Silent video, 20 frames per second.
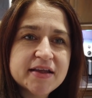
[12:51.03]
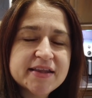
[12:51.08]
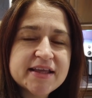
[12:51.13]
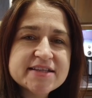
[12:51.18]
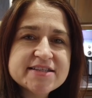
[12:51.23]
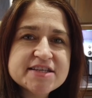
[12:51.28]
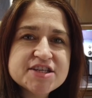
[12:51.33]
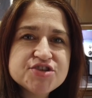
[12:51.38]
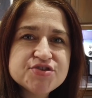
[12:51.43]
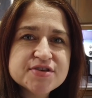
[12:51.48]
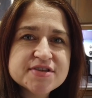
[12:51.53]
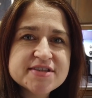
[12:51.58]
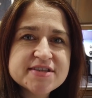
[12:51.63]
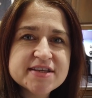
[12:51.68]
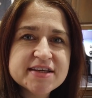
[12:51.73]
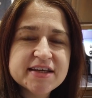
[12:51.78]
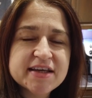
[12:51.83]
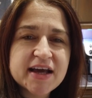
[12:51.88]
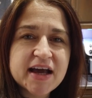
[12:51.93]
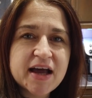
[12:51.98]
That's
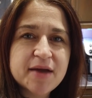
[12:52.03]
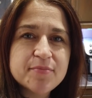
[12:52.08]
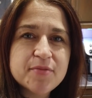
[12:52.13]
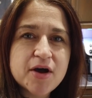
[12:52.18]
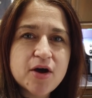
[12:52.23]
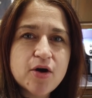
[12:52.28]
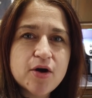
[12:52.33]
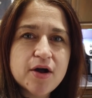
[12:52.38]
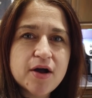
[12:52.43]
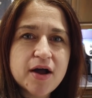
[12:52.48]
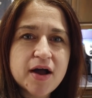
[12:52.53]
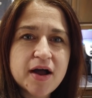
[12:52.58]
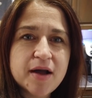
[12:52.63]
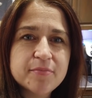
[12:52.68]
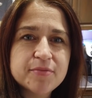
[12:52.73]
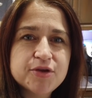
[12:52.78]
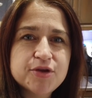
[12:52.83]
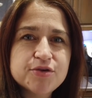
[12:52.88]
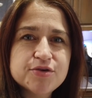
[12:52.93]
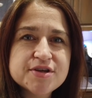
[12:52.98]
interesting.
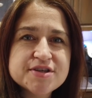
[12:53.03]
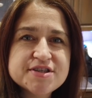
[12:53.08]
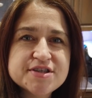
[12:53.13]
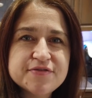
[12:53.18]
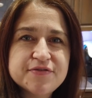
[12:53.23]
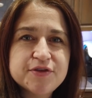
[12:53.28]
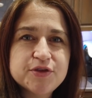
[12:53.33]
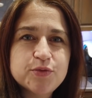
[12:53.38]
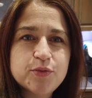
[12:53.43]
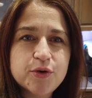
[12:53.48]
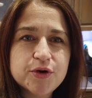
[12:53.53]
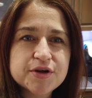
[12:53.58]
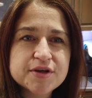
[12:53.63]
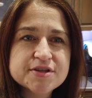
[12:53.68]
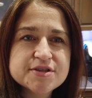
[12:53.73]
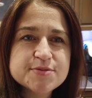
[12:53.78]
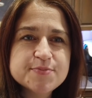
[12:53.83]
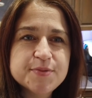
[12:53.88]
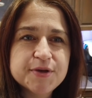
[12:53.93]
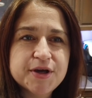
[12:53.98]
I'm curious if it
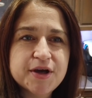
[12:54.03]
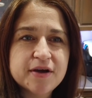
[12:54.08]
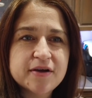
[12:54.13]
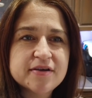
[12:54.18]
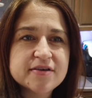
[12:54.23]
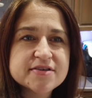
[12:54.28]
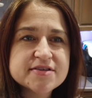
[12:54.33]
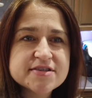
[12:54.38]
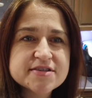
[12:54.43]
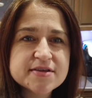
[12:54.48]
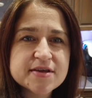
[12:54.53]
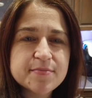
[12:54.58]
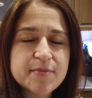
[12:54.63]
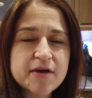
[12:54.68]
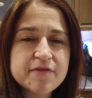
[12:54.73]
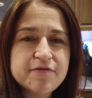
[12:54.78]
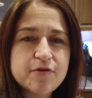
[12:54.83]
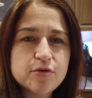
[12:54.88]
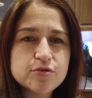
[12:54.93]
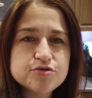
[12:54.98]
works because
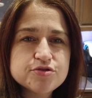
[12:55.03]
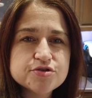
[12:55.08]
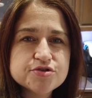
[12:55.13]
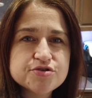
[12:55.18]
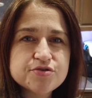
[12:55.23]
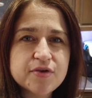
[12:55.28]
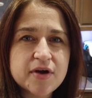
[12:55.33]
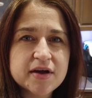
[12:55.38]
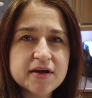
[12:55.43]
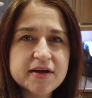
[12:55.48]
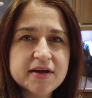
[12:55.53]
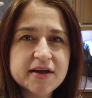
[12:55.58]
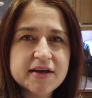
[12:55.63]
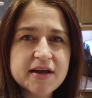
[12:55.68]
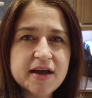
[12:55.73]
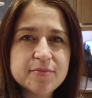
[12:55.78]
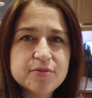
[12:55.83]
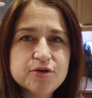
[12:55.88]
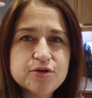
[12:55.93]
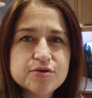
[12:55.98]
my phone just rang
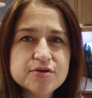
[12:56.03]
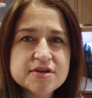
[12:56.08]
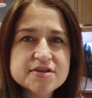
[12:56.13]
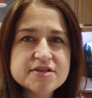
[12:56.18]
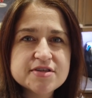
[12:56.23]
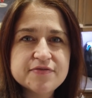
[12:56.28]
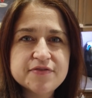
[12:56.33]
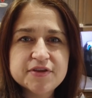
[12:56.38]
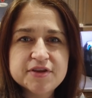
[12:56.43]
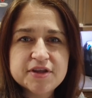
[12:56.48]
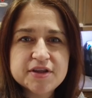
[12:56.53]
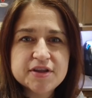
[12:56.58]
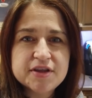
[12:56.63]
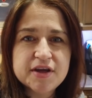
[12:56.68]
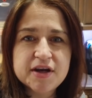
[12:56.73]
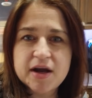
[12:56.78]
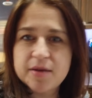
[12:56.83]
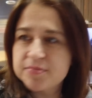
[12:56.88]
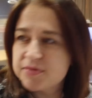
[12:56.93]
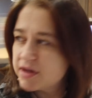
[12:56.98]
and I'm curious if it
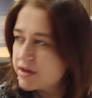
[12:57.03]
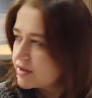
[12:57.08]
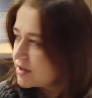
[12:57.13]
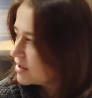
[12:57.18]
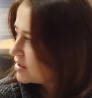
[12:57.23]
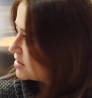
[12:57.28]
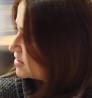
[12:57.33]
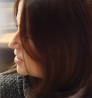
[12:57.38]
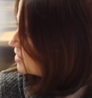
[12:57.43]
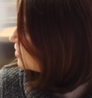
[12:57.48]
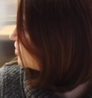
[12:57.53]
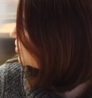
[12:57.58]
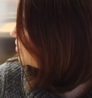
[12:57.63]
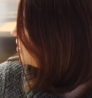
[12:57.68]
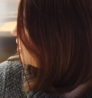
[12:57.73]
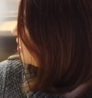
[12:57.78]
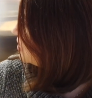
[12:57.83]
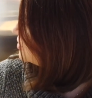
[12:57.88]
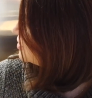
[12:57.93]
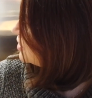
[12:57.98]
interrupted anything or
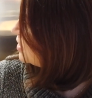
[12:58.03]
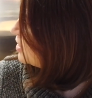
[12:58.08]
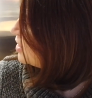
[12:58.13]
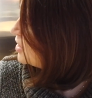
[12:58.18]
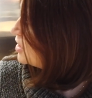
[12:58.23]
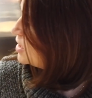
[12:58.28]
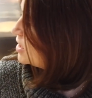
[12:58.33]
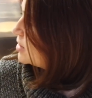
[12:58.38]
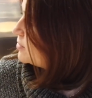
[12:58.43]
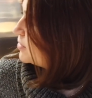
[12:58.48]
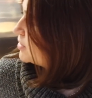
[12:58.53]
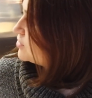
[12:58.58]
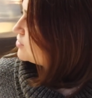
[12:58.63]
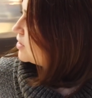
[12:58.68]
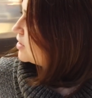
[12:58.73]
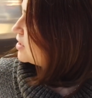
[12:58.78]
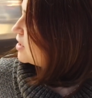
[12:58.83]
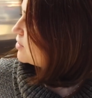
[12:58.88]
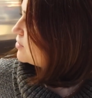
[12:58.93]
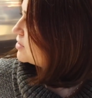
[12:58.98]
not. But
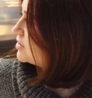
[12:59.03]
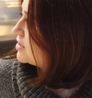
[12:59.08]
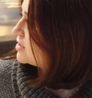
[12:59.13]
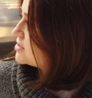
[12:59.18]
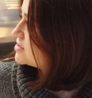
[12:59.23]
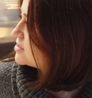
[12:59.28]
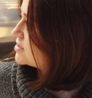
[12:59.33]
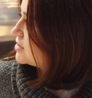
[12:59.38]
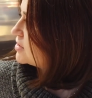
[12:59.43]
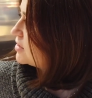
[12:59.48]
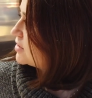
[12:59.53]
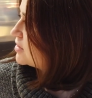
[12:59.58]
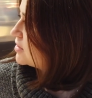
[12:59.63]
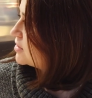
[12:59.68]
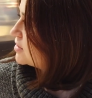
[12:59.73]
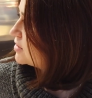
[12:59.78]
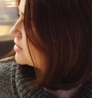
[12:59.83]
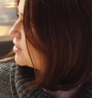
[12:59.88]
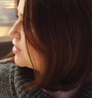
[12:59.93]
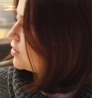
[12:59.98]
right now it
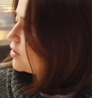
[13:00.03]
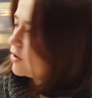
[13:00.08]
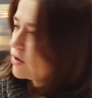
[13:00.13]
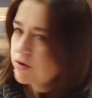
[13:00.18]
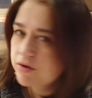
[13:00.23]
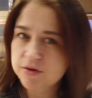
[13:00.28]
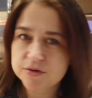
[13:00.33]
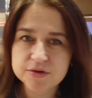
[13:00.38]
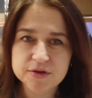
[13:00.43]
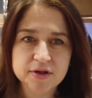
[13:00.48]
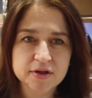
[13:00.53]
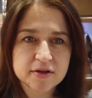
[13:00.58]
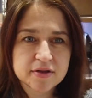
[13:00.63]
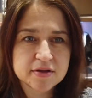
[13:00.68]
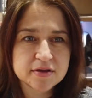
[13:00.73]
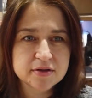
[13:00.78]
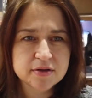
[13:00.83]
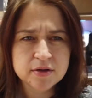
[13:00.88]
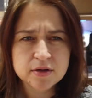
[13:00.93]
doesn't call on the...